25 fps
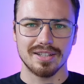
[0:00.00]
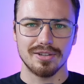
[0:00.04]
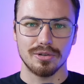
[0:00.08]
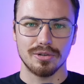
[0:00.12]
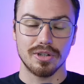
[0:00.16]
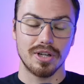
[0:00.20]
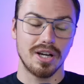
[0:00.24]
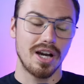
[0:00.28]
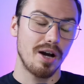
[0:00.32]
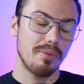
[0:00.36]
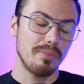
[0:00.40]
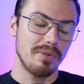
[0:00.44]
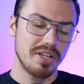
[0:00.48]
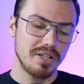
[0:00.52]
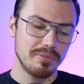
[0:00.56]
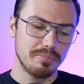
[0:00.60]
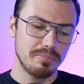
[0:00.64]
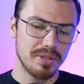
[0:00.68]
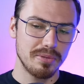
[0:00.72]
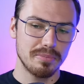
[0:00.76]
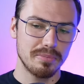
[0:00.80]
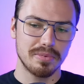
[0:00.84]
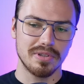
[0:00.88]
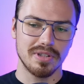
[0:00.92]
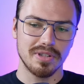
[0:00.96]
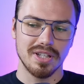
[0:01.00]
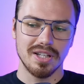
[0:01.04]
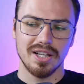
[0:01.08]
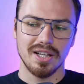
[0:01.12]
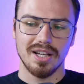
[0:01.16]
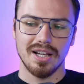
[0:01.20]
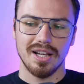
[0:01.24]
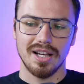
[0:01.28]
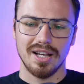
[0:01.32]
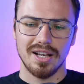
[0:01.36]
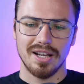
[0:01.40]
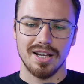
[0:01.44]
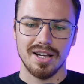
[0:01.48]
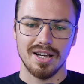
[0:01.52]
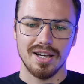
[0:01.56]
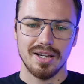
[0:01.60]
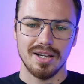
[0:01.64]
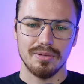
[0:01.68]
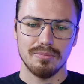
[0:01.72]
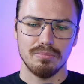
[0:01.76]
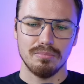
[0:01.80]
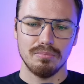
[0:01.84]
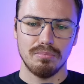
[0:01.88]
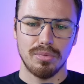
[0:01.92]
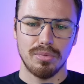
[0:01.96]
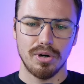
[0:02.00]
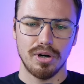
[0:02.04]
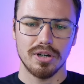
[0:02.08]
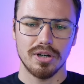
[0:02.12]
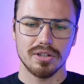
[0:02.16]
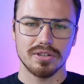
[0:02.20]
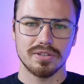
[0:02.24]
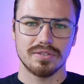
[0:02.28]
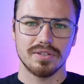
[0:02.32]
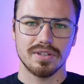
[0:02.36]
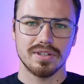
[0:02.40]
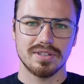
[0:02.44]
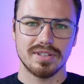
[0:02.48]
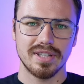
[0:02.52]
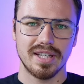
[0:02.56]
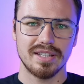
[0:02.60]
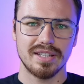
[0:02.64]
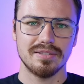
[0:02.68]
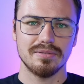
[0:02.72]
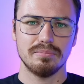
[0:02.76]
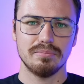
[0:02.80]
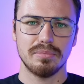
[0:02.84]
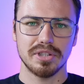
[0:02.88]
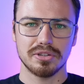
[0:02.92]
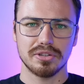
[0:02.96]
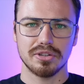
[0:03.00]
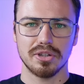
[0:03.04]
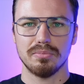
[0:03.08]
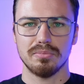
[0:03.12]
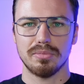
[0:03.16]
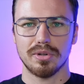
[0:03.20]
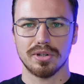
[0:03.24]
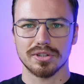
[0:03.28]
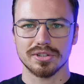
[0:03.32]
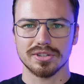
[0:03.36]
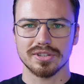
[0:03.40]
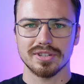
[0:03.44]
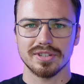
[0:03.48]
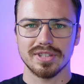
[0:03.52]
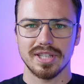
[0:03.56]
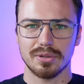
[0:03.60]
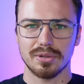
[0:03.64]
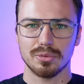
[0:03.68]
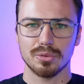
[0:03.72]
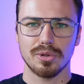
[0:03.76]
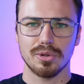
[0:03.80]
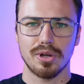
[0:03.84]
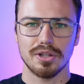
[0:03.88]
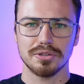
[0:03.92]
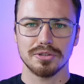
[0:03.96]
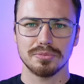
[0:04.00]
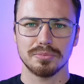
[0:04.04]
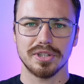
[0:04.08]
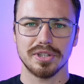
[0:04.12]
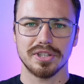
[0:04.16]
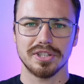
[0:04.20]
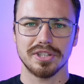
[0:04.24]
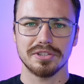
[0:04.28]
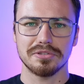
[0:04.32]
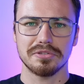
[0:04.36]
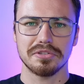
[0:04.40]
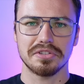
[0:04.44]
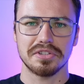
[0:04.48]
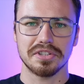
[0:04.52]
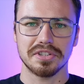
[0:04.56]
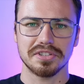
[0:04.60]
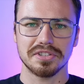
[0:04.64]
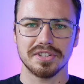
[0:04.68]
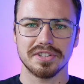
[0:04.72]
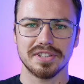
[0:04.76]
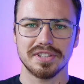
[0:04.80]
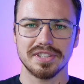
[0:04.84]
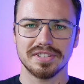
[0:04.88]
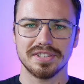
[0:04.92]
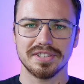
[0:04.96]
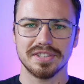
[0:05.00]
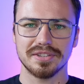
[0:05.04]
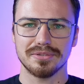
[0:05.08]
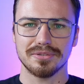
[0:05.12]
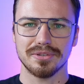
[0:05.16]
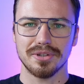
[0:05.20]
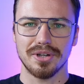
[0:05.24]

or how many people uh, bought 10 bitcoin books that would also be an interesting statistic for